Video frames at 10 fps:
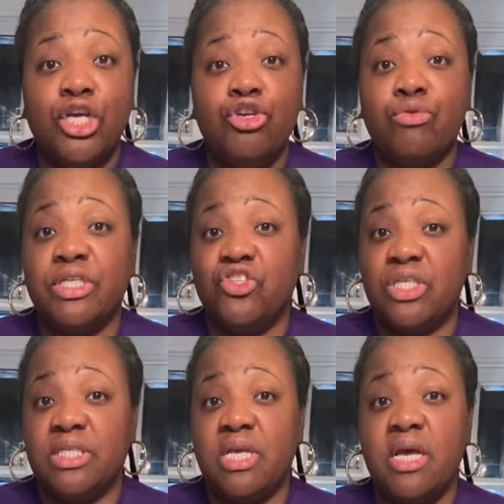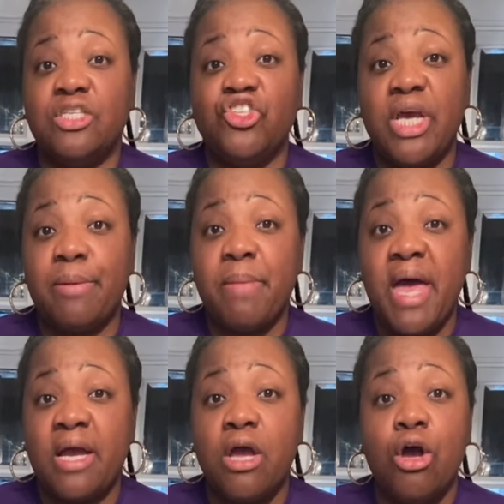you can just check
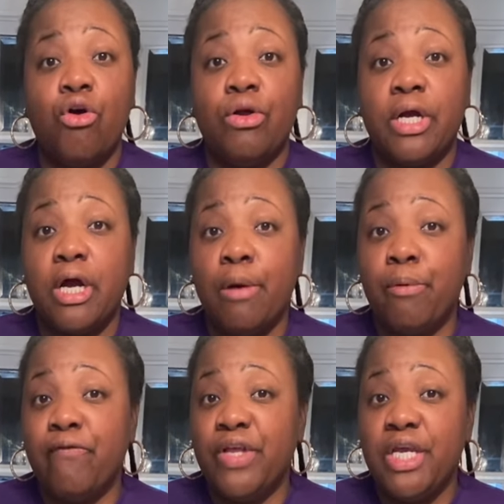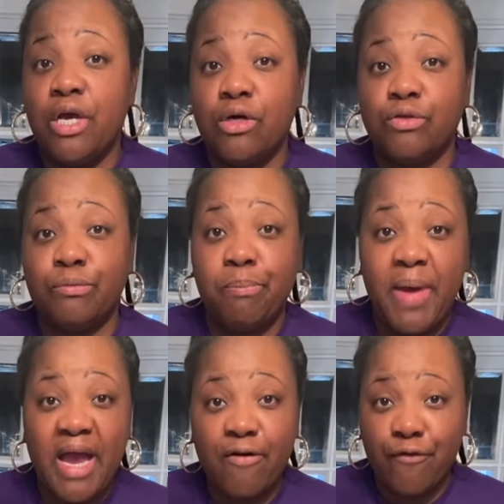back on a couple videos
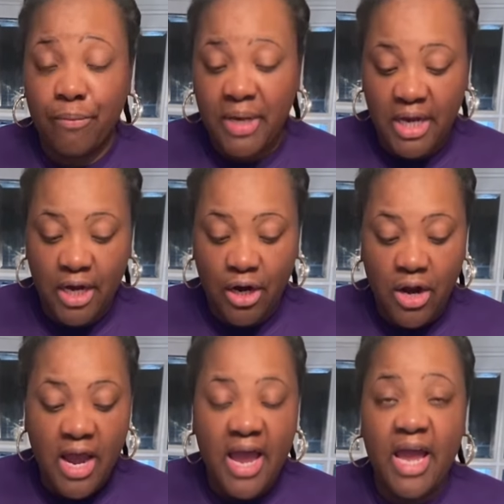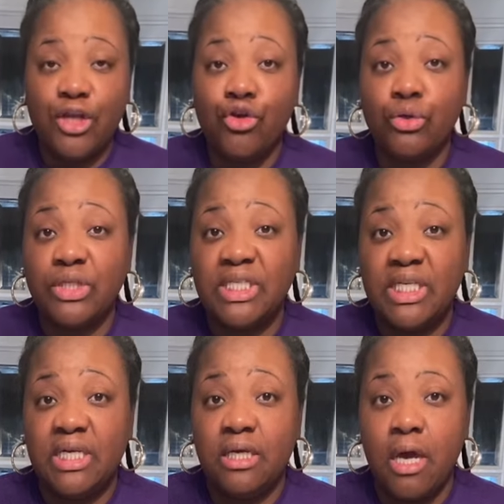back from here and you'll
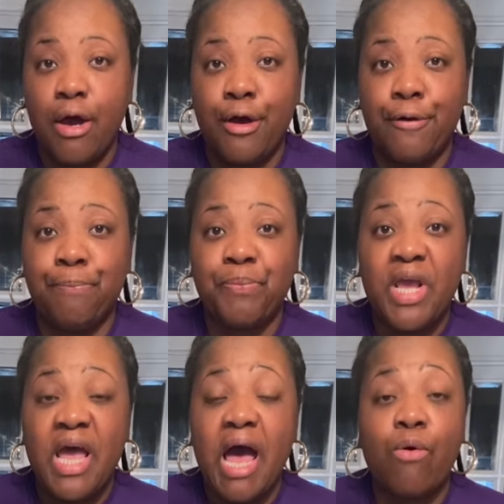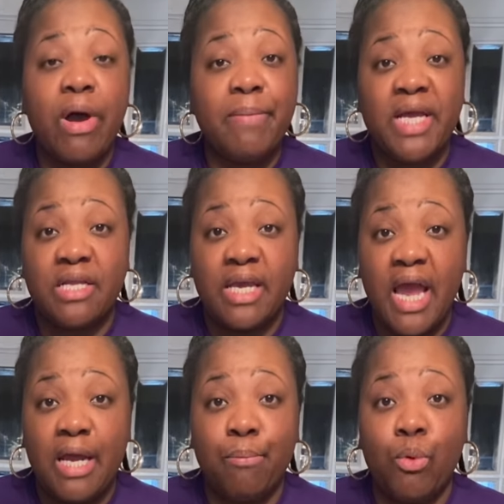see how I make the
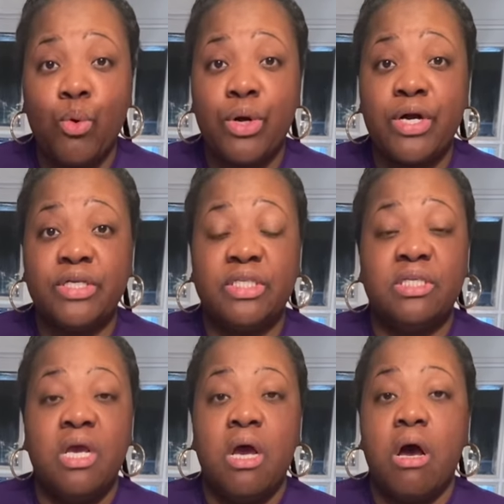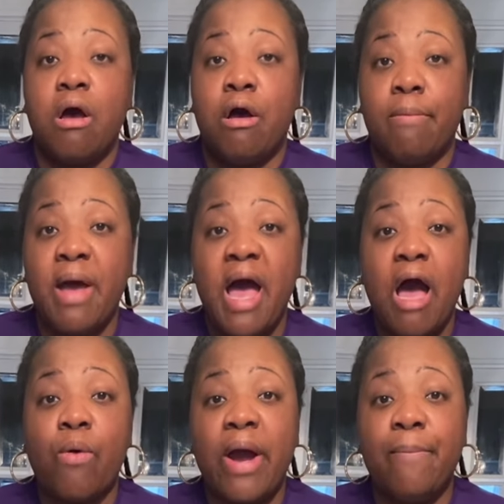cake boards,
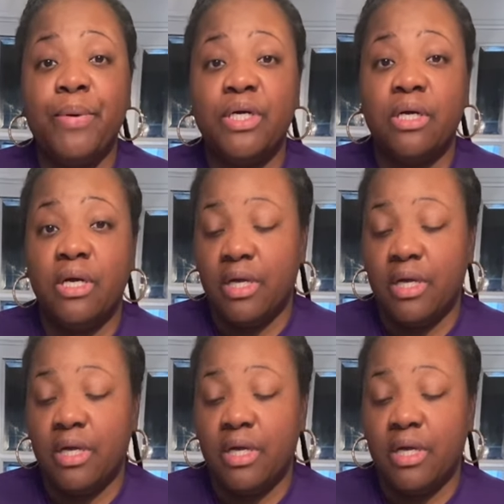how I put